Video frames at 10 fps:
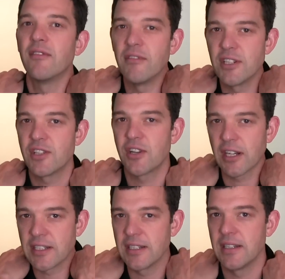
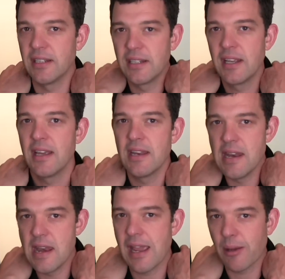restricted
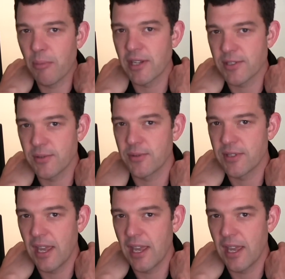neck muscles